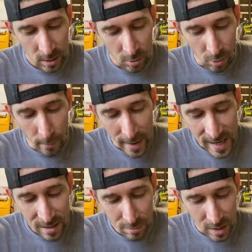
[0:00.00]

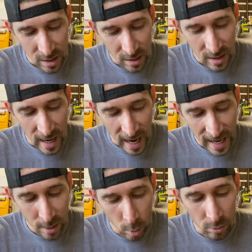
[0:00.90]
"Remain in me, and
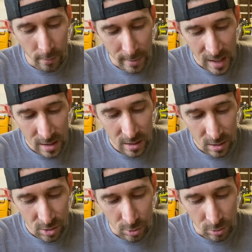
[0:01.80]
I will remain
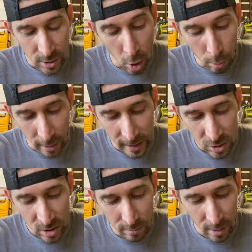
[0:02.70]
in you. No
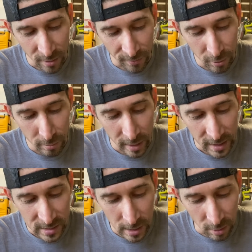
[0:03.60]
branch can bear fruit by
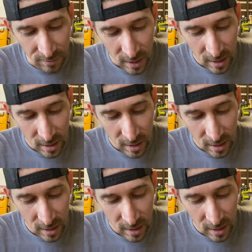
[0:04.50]
itself.